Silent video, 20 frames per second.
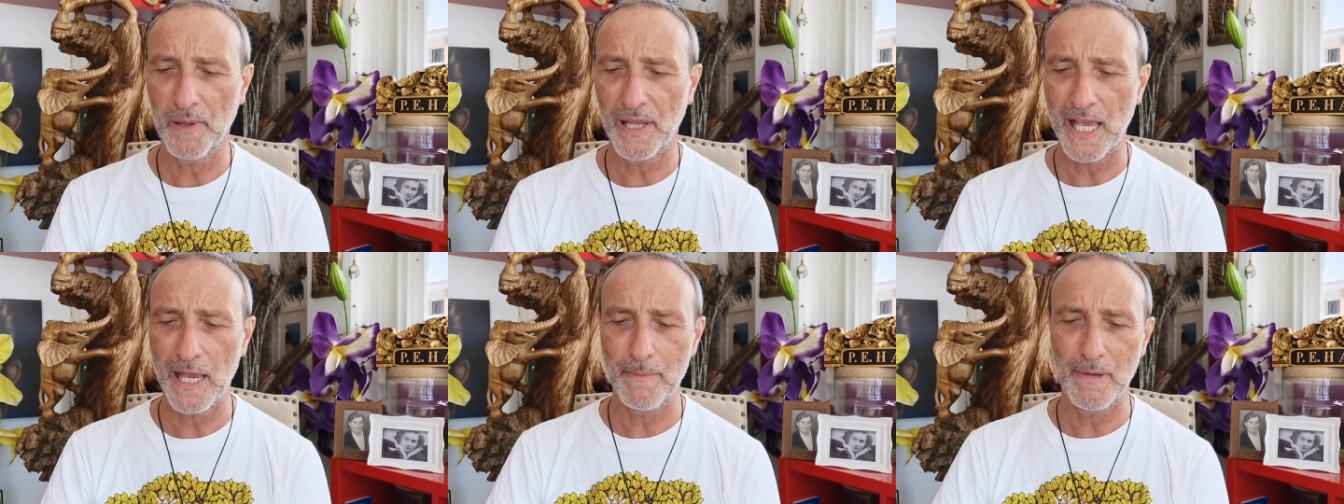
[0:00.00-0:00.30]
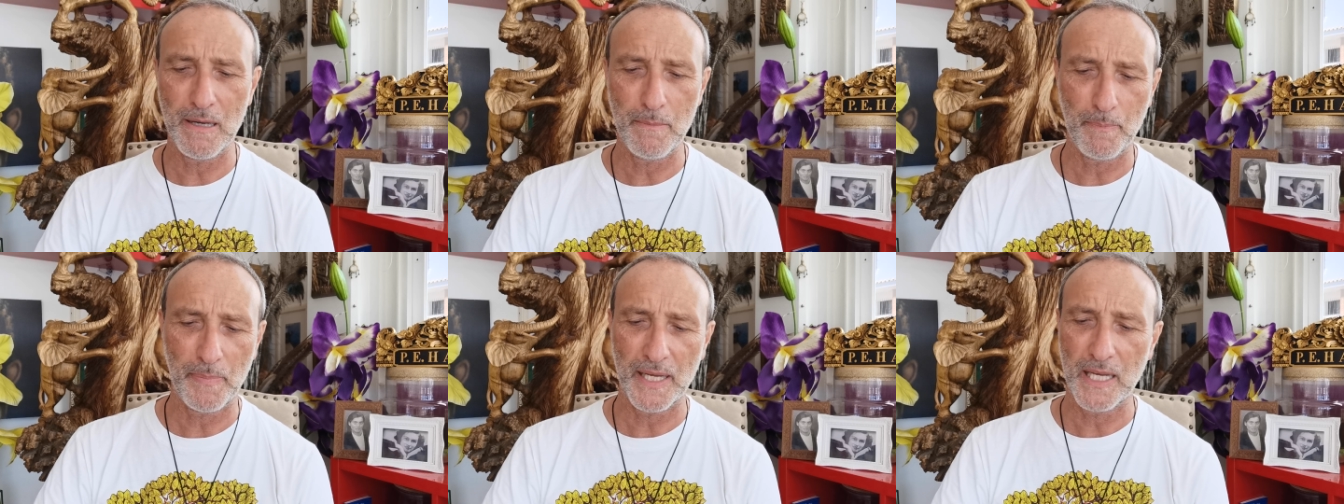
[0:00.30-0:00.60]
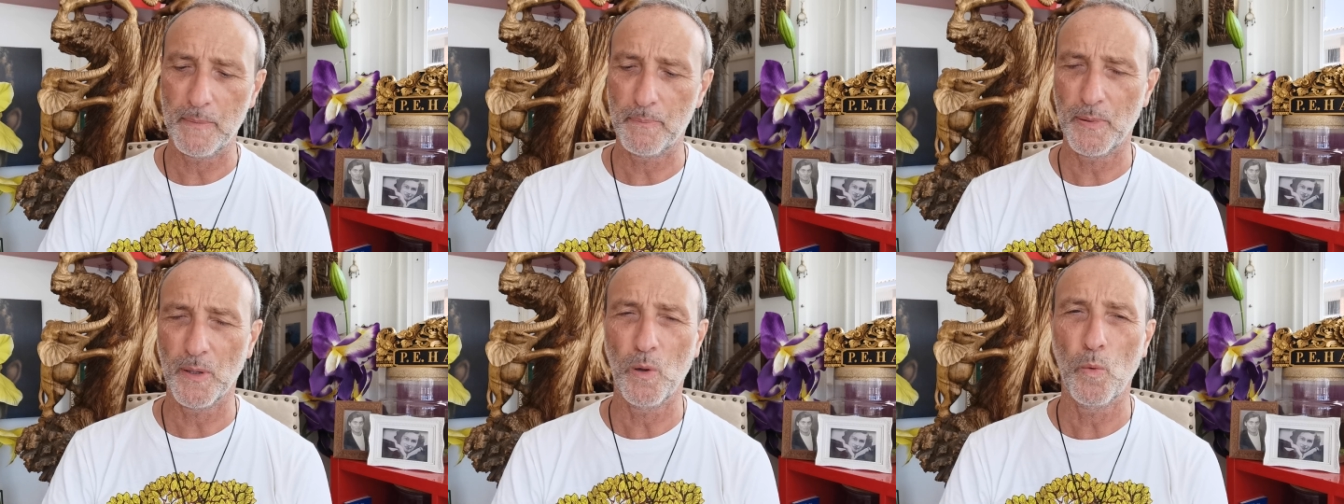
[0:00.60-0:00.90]
blaming
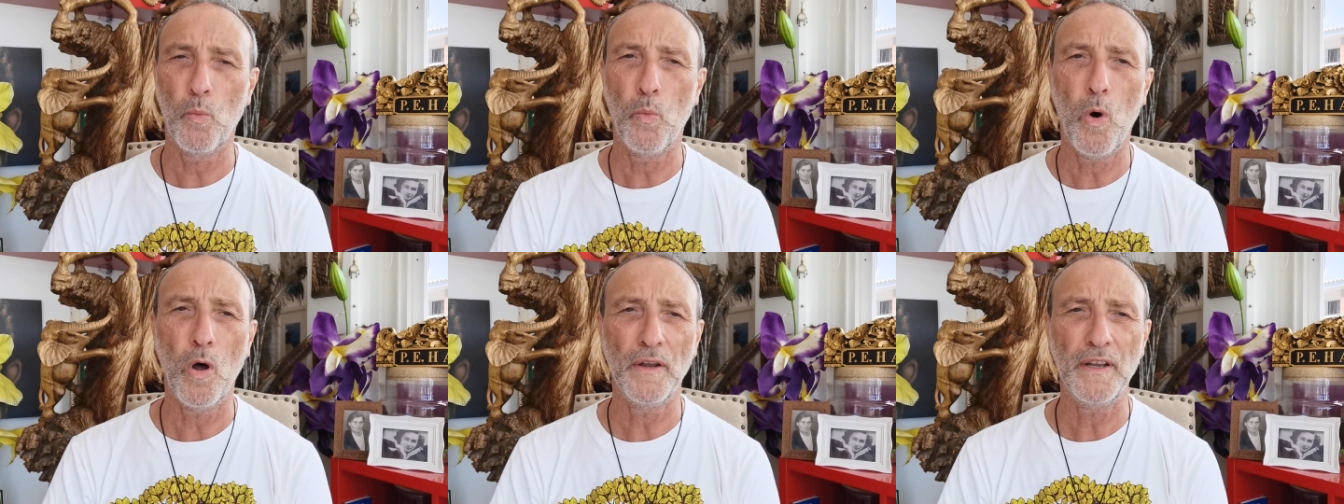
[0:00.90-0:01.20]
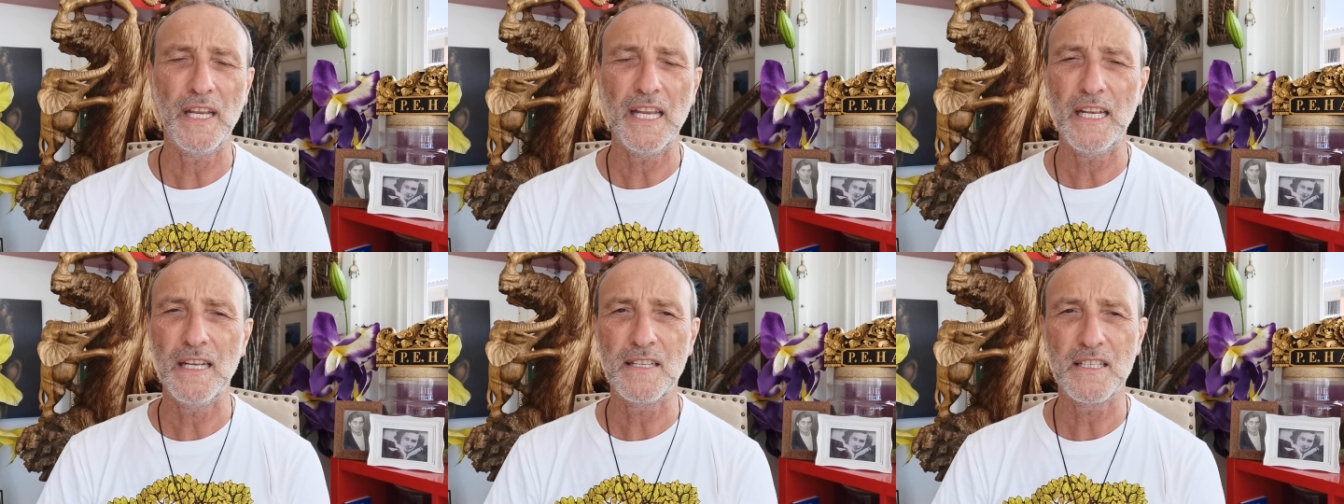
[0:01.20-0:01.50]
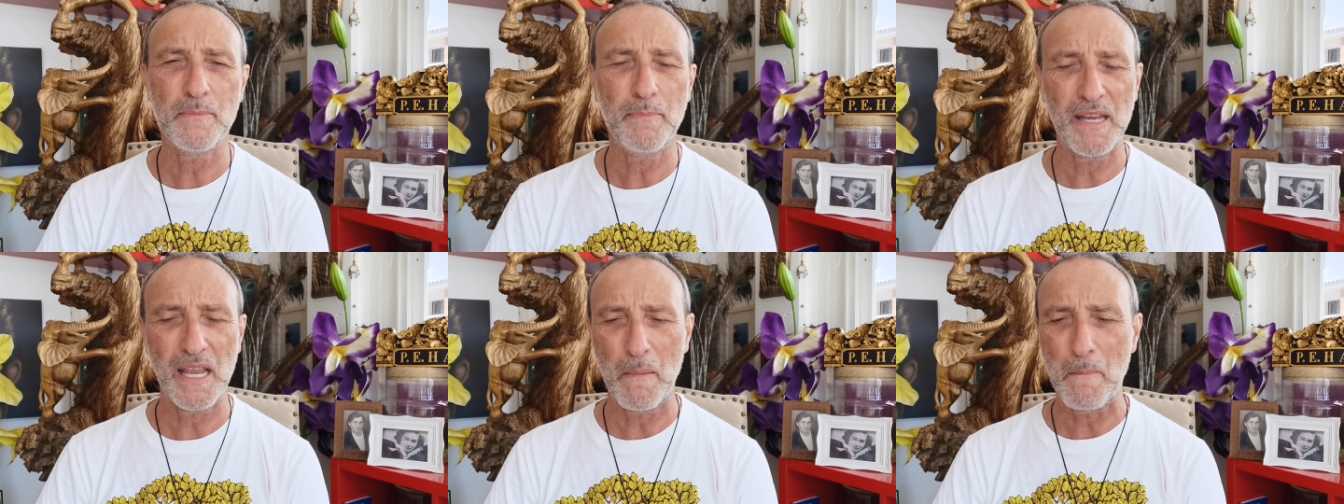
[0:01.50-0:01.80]
people, wanting
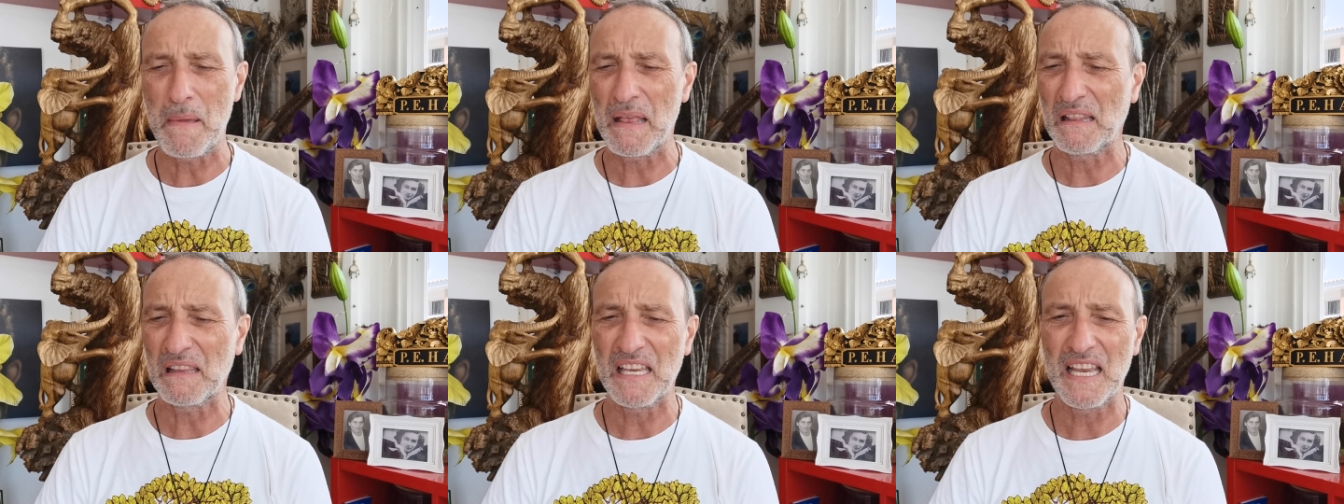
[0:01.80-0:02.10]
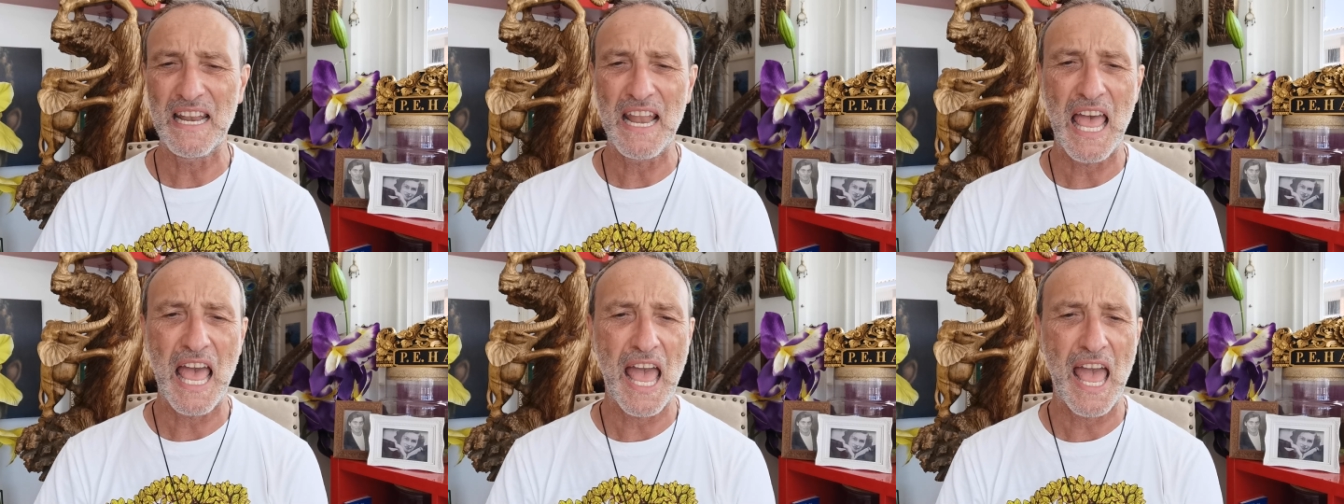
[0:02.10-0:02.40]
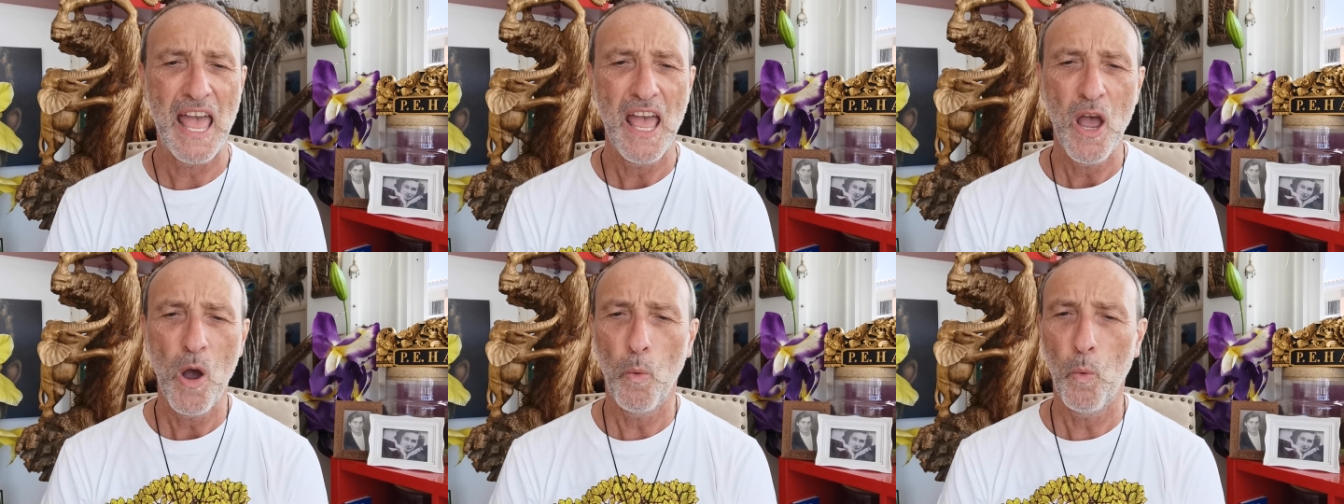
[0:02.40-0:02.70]
to be a
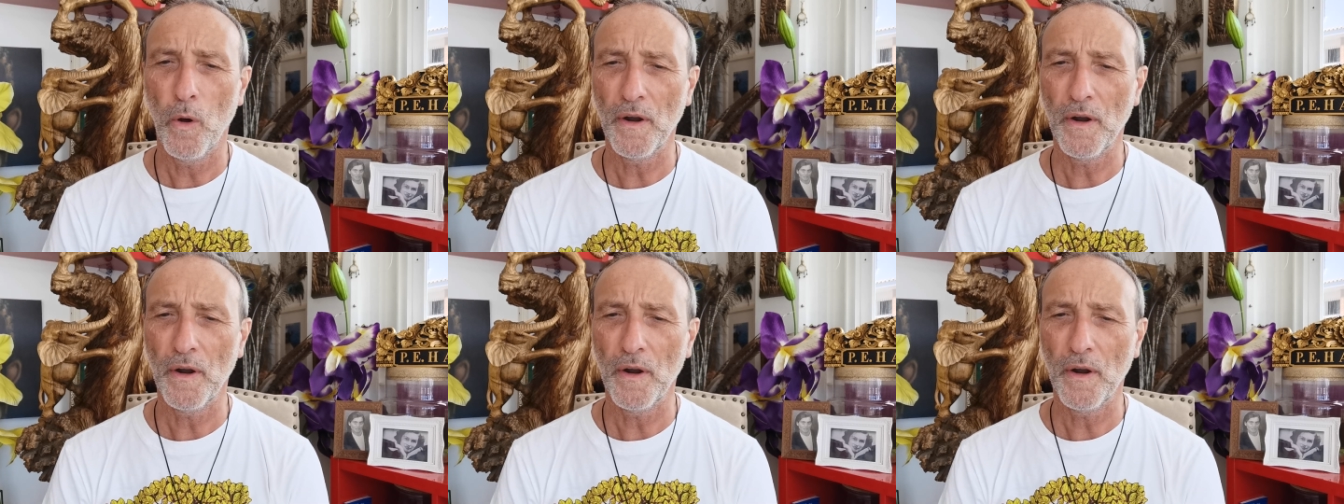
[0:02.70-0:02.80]
millionaire,